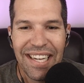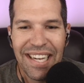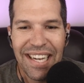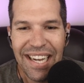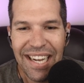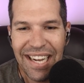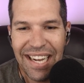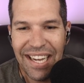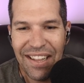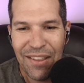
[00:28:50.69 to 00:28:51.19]

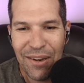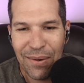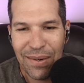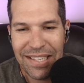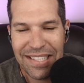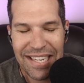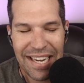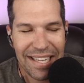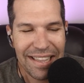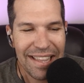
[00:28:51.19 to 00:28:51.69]
There
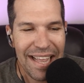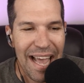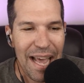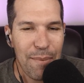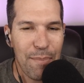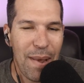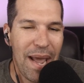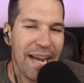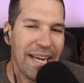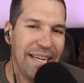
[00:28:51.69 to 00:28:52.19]
is a Lat
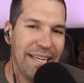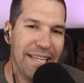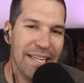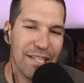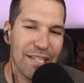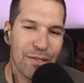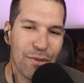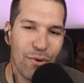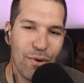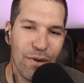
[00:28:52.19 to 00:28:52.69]
Mackey
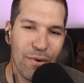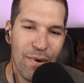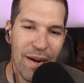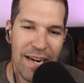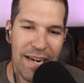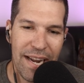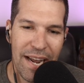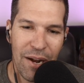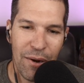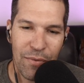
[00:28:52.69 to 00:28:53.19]
Discord
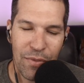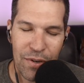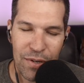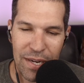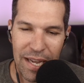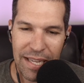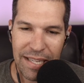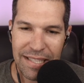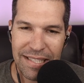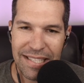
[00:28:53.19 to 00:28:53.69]
right now.
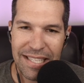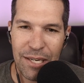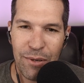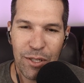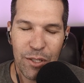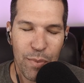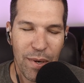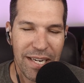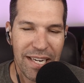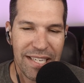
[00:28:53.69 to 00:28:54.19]

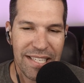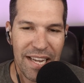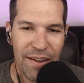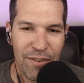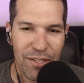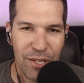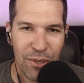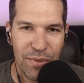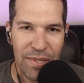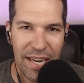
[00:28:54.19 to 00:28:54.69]
Sequence Break doesn't have
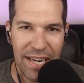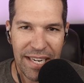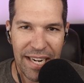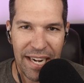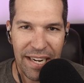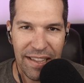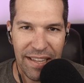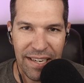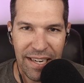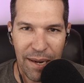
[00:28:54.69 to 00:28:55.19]
its own
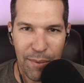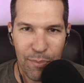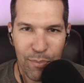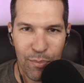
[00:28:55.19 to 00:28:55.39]
dedicated thing yet.